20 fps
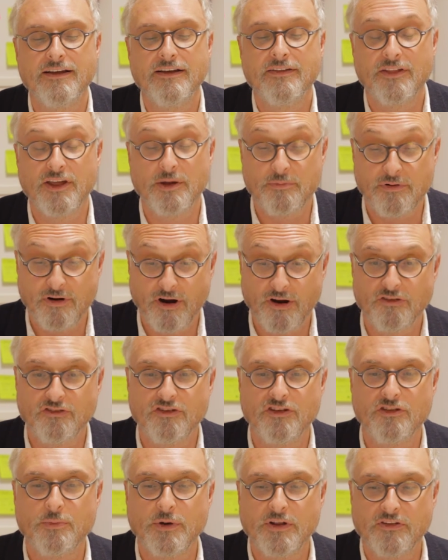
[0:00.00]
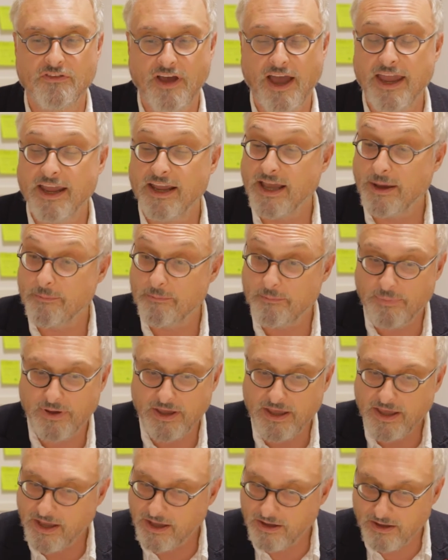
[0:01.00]
the approaches we take and
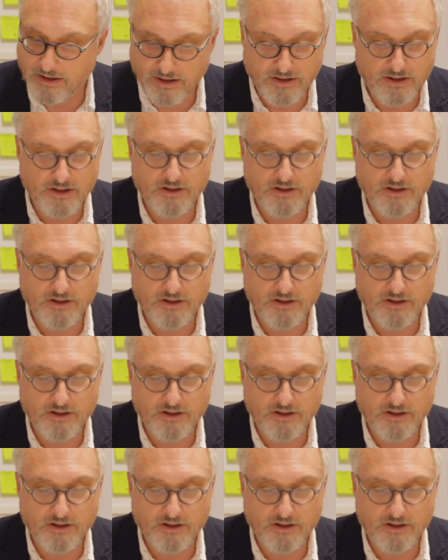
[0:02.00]
being